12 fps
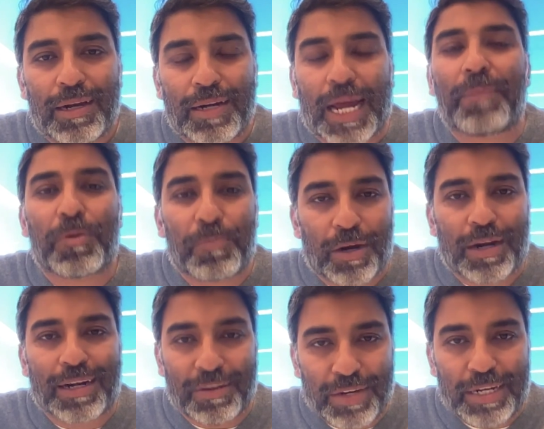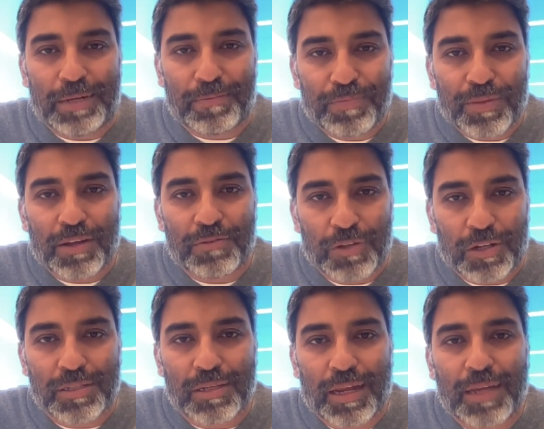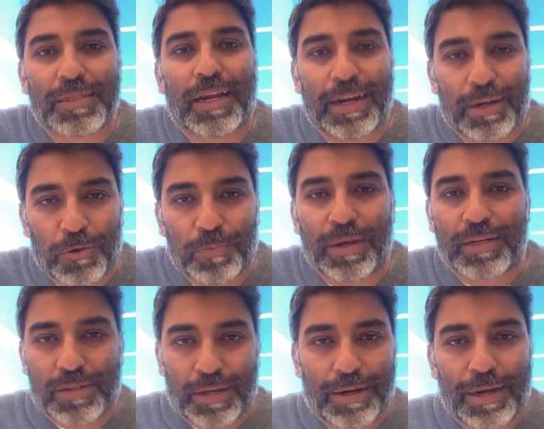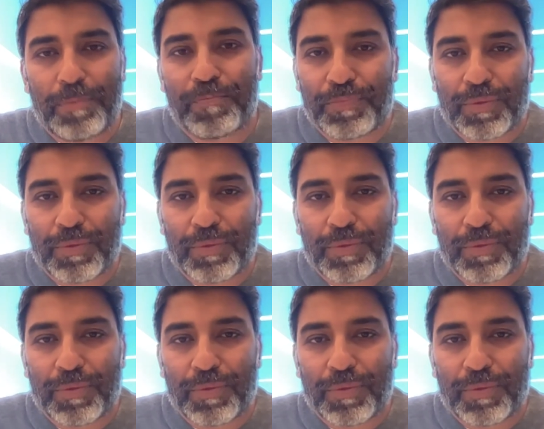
time to productivity of sorts as the right rubrics here, right?